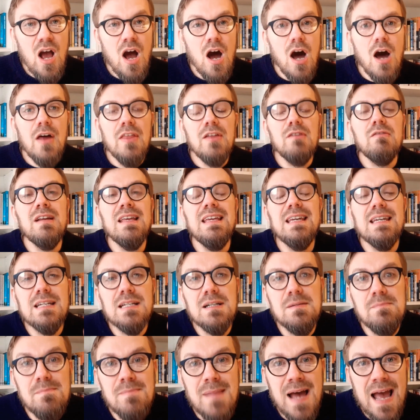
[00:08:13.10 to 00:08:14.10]
are there any
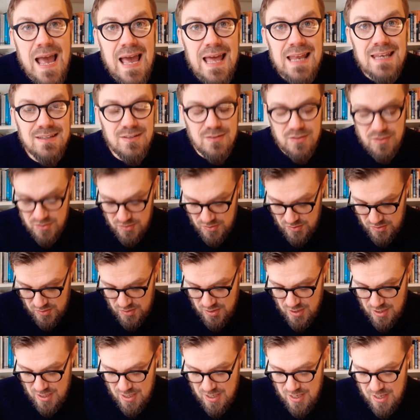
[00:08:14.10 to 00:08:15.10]
commands
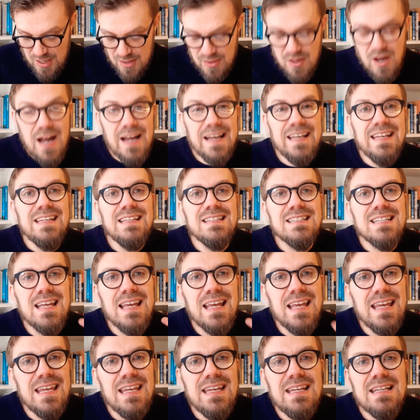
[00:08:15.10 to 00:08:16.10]
that I need to
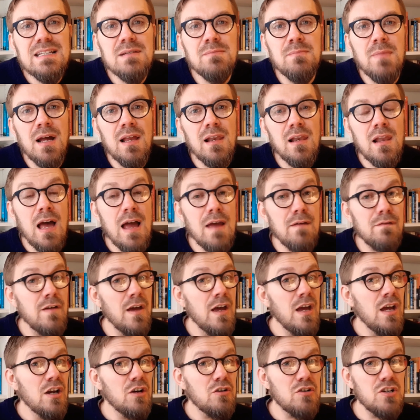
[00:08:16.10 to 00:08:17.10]
heed in my life?
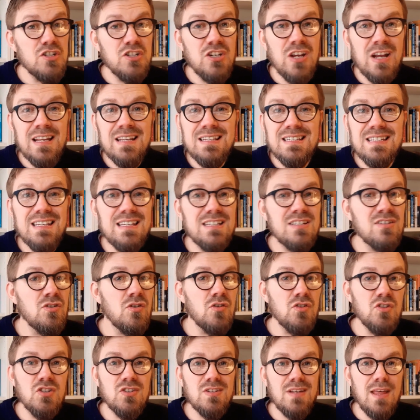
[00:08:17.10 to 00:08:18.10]
Christianity is
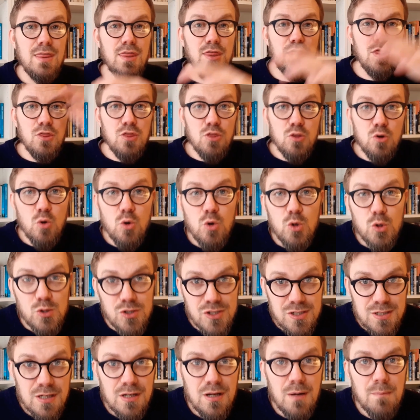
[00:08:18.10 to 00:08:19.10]
not just a
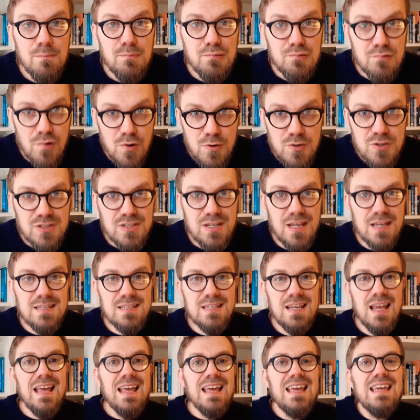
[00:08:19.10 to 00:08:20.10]
thought process.
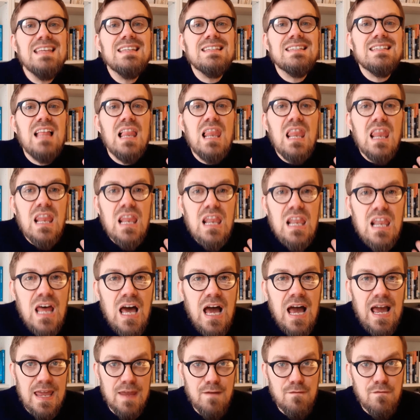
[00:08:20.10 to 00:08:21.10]
It's a
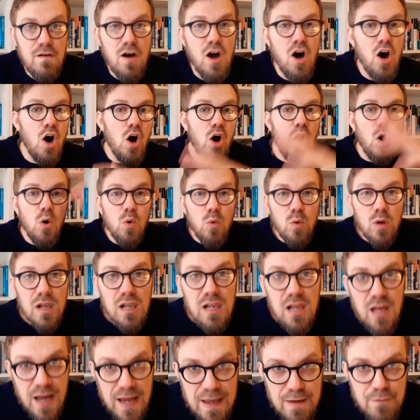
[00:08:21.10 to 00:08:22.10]
life, a whole
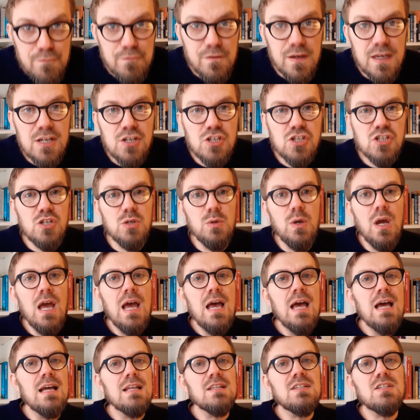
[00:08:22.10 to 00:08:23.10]
life issue.
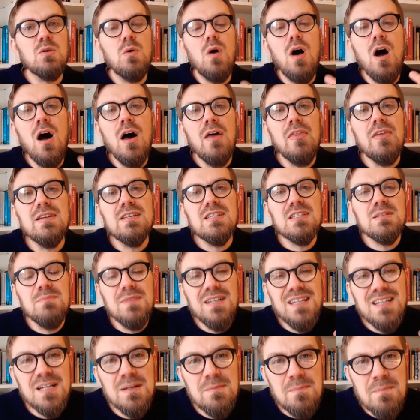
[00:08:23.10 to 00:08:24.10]
And so are there some
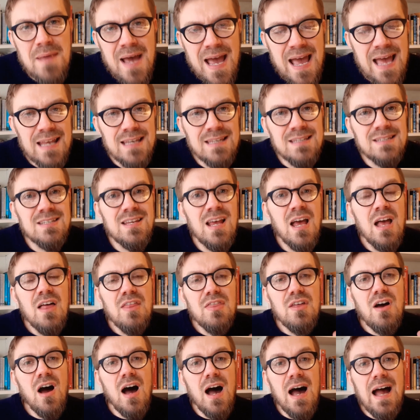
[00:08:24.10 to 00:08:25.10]
commands
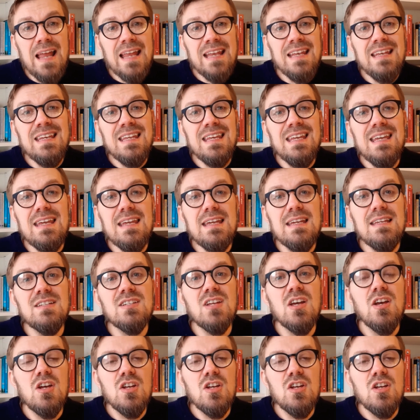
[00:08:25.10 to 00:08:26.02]
that I need